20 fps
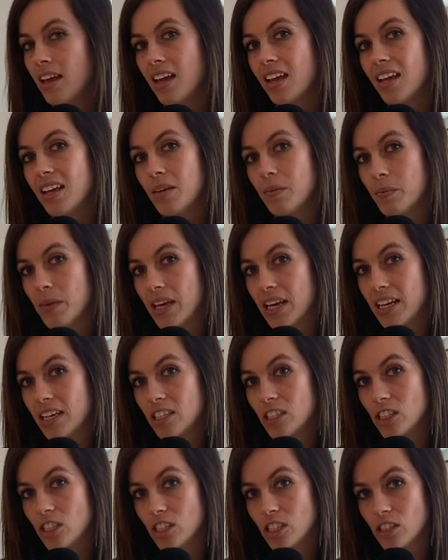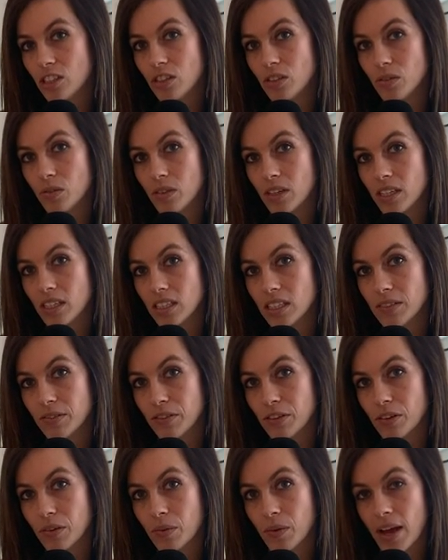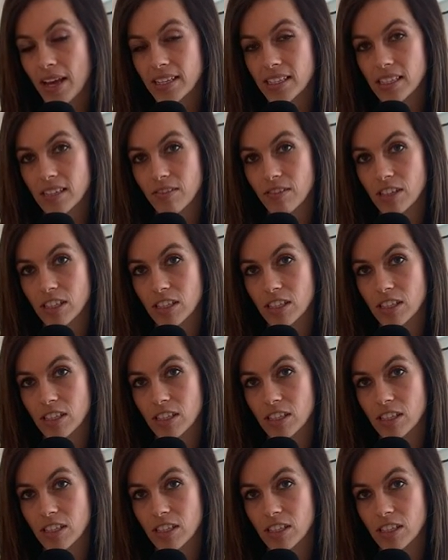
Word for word: He managed to do this for the rest of